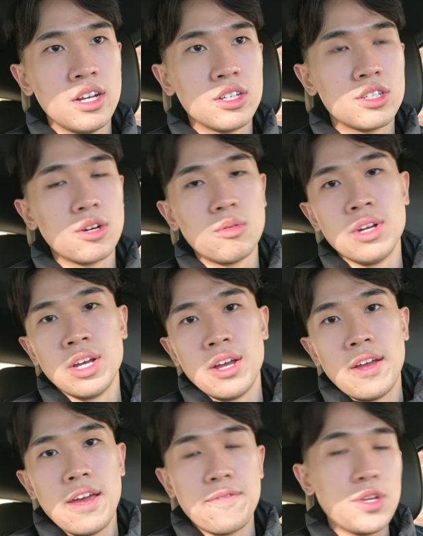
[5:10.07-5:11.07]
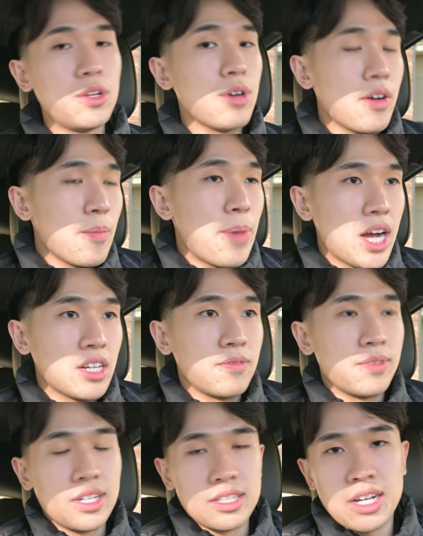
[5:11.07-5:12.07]
So if you do have a passion
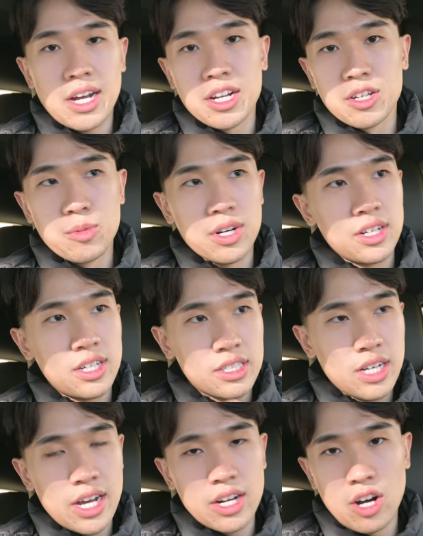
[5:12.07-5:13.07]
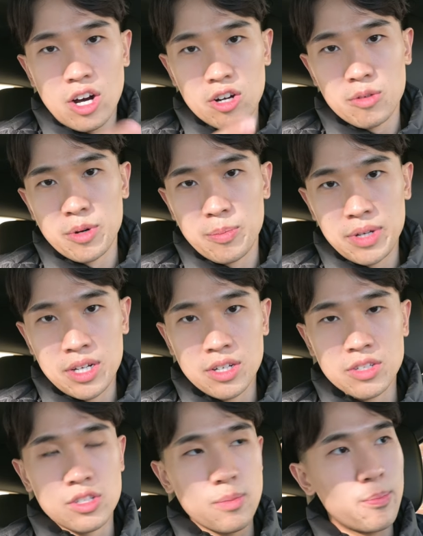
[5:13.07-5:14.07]
for designing, you want to design automobiles,